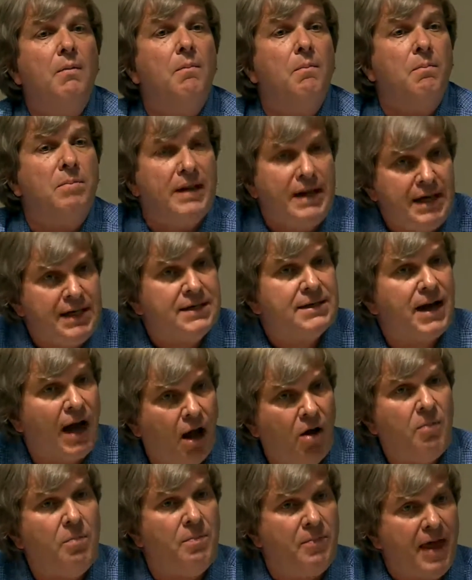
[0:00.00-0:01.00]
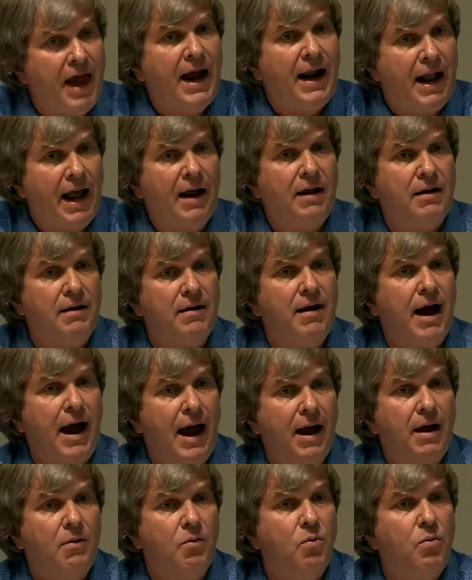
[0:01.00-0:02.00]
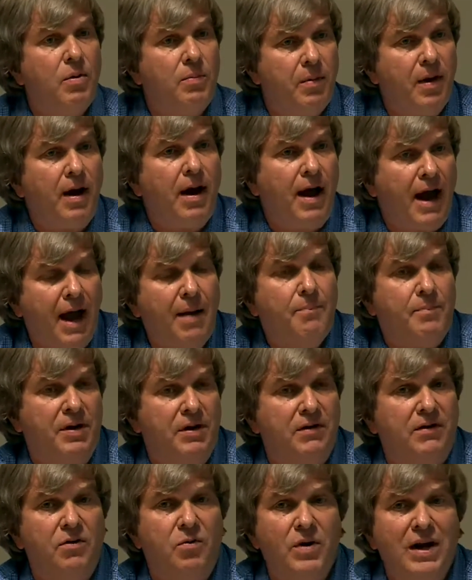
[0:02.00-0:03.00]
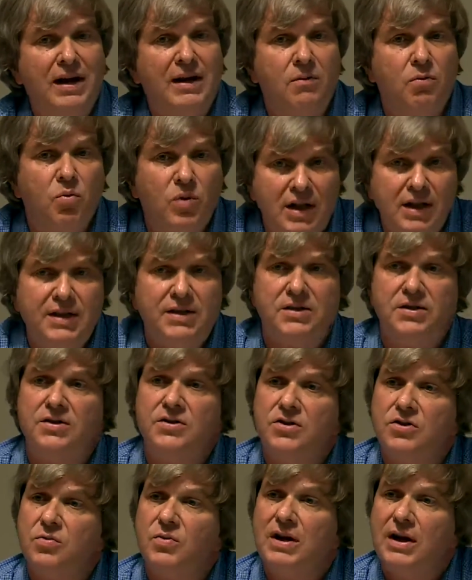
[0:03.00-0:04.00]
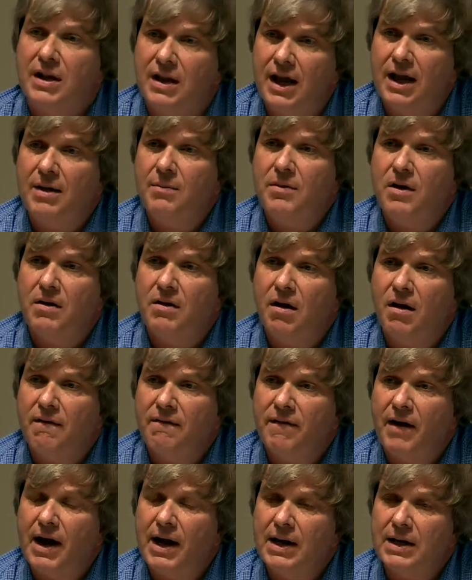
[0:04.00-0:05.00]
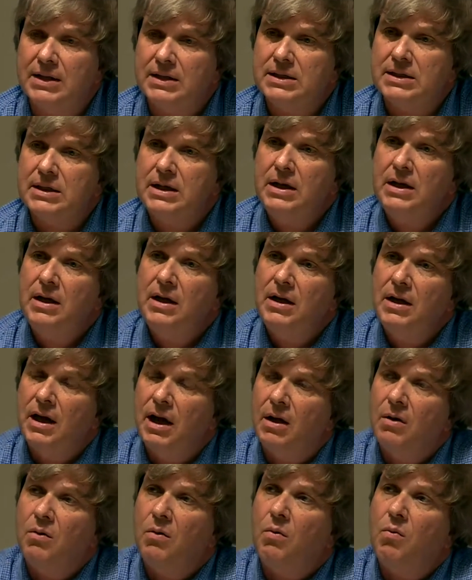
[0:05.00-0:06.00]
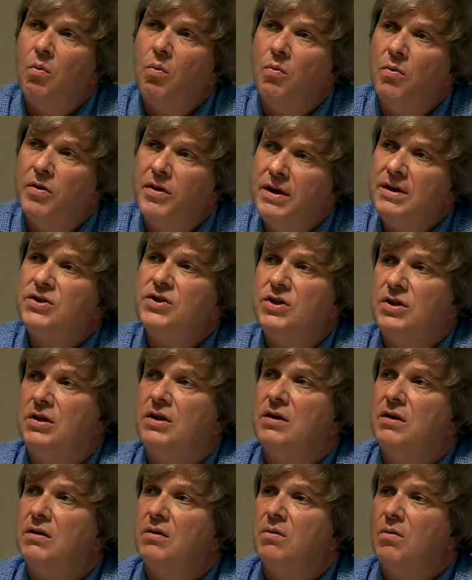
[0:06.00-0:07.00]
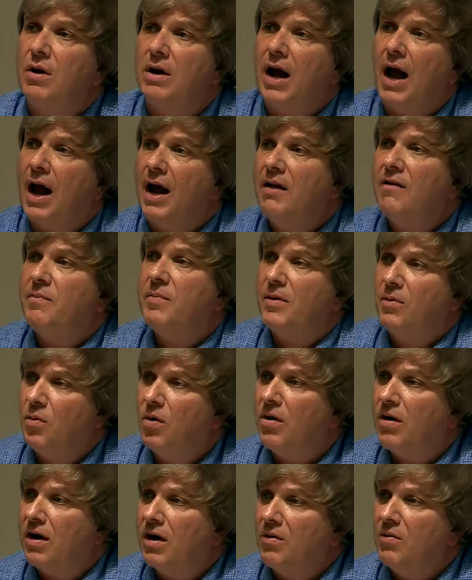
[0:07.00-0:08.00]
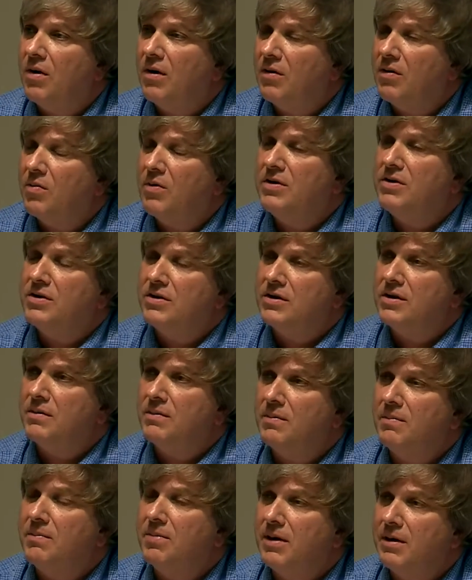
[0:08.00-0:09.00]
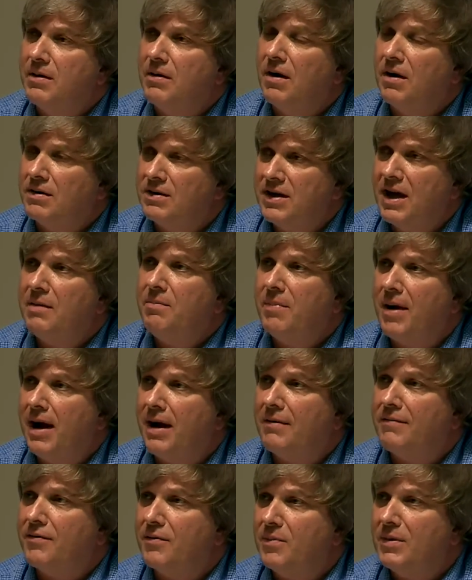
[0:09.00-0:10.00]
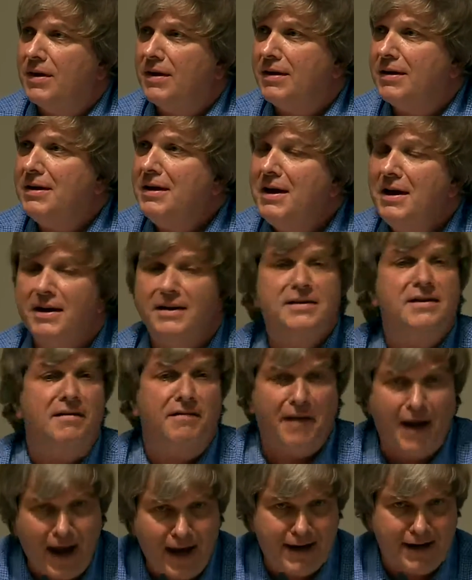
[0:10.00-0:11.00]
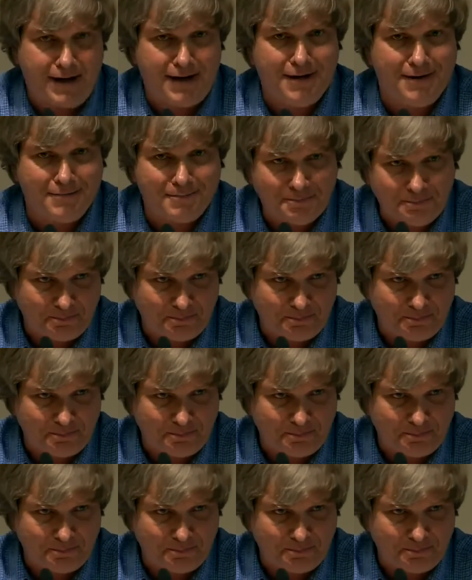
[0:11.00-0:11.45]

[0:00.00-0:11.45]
Please help that to happen, religions to reclaim their nonviolence. And this year, what I have been working with, which has been a setback for me, is the Vatican.